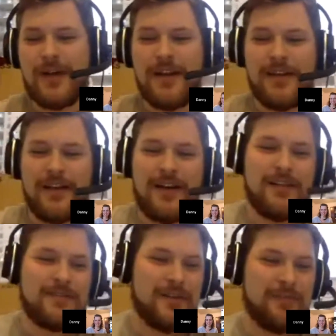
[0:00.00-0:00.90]
Bonnie,
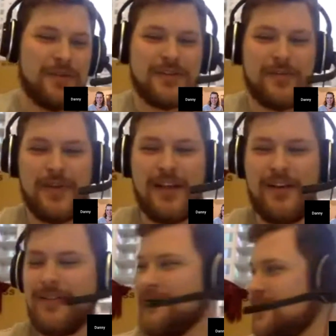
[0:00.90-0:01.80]
it's a pleasure to be
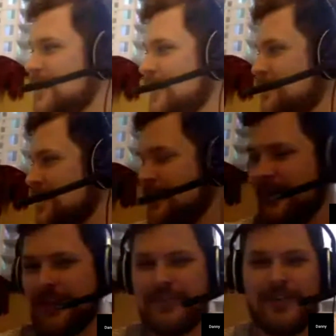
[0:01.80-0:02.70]
here.
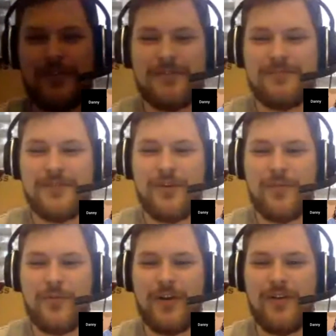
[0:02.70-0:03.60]
Everything's going
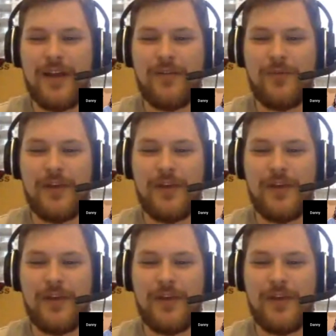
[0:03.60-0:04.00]
pretty great.